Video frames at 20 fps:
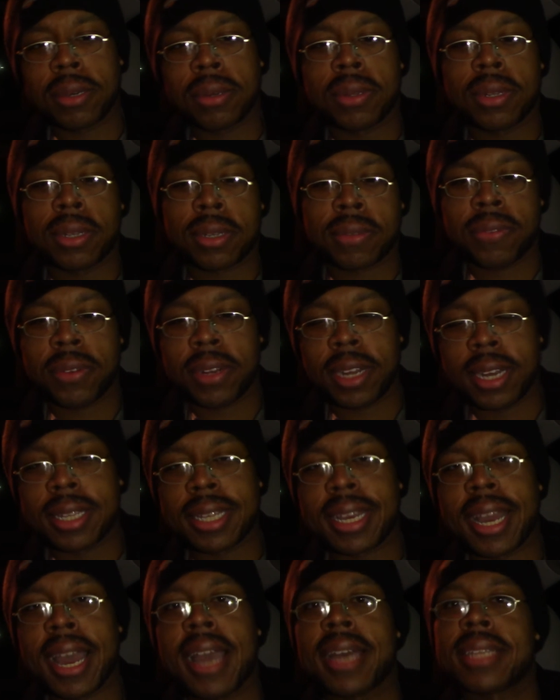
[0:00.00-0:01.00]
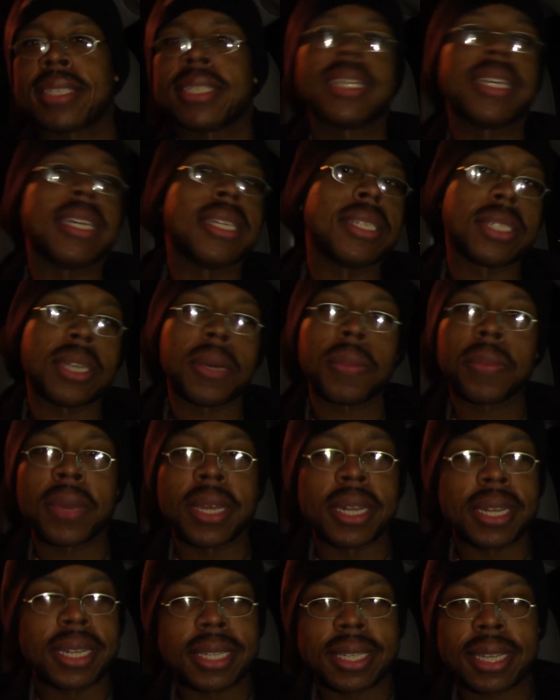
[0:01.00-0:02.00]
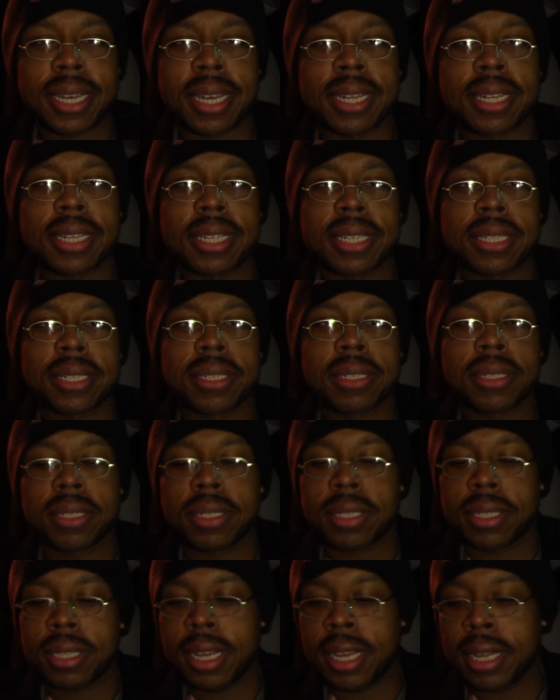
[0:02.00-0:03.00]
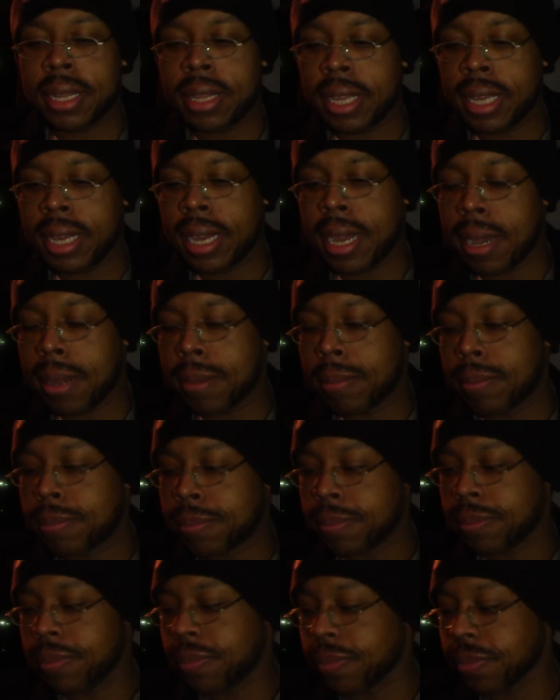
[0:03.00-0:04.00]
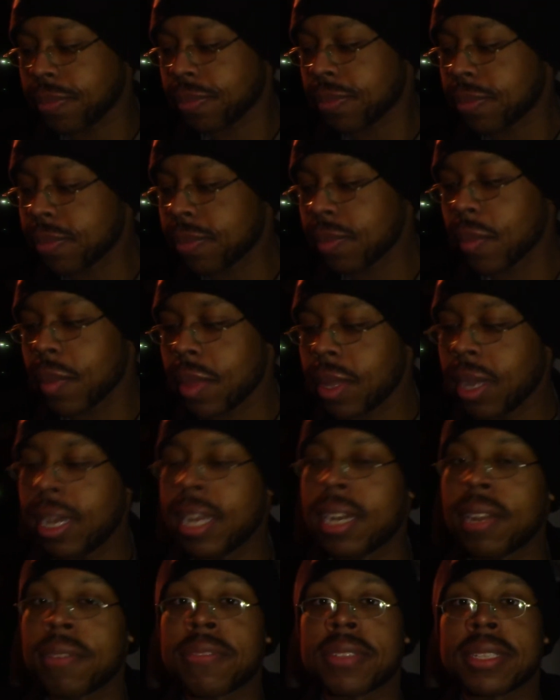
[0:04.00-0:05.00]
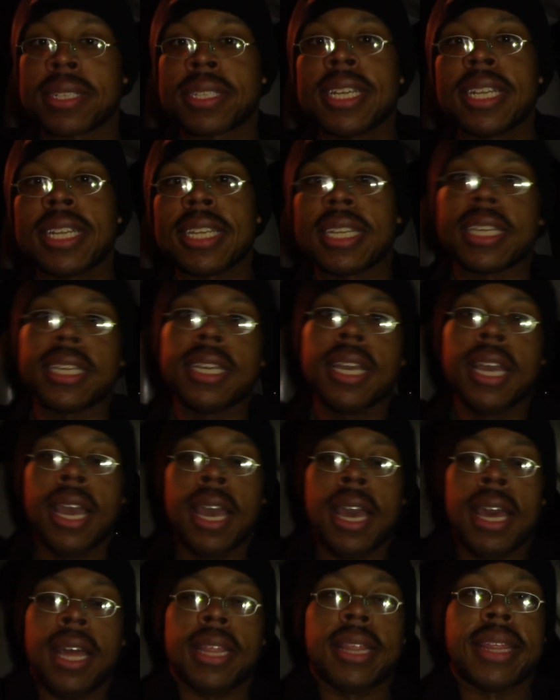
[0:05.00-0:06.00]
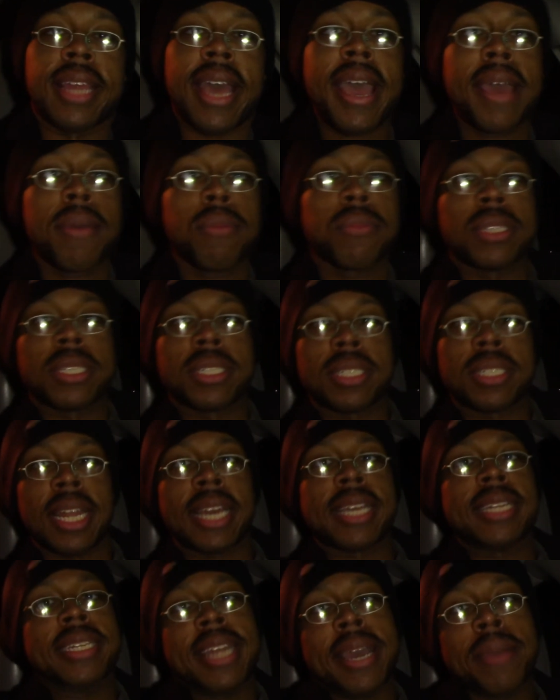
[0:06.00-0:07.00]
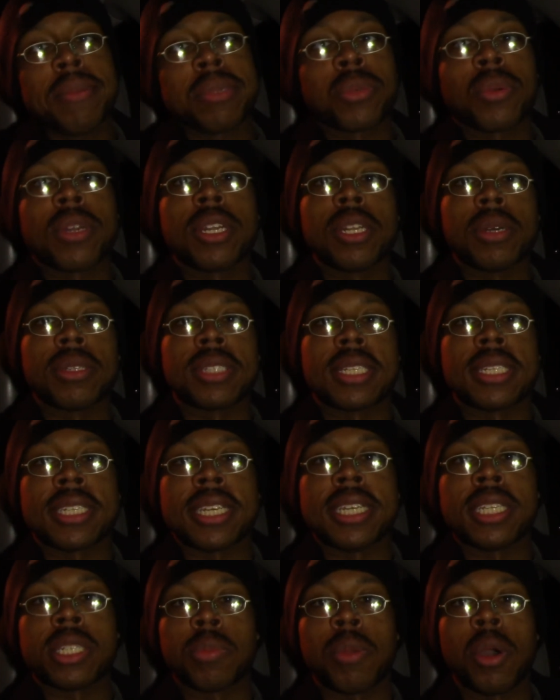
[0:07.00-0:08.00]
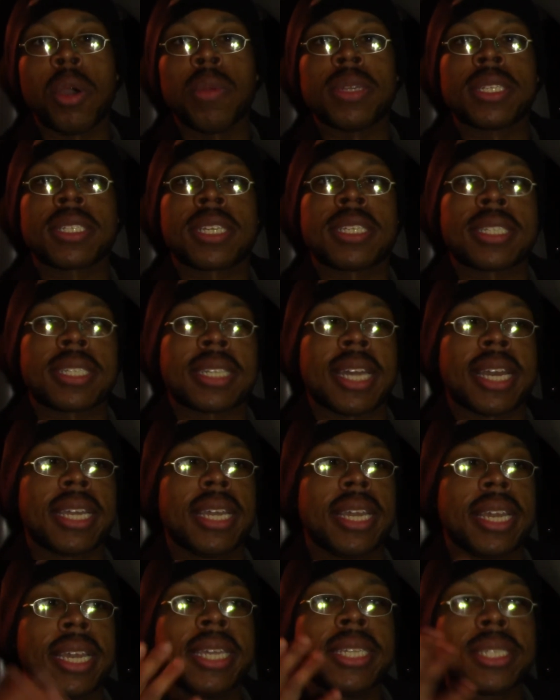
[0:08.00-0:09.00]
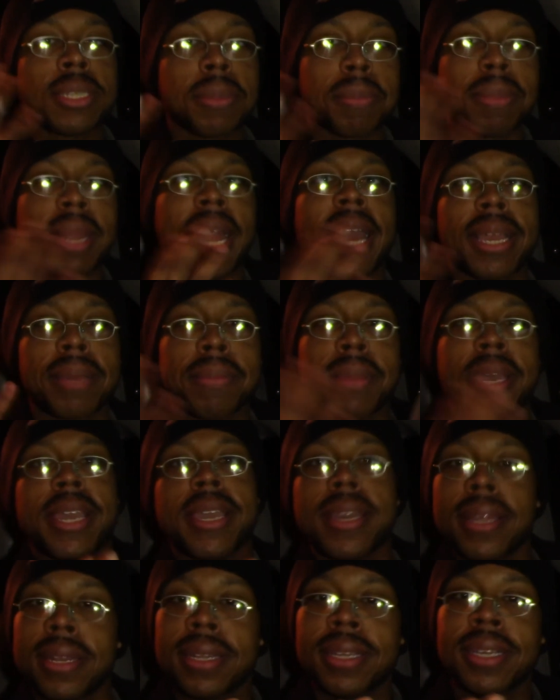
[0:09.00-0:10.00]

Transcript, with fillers: look for the other guys, and he ends up in the in the in the um in the facility. That was like that was one of those intense moments because it's like he's a black man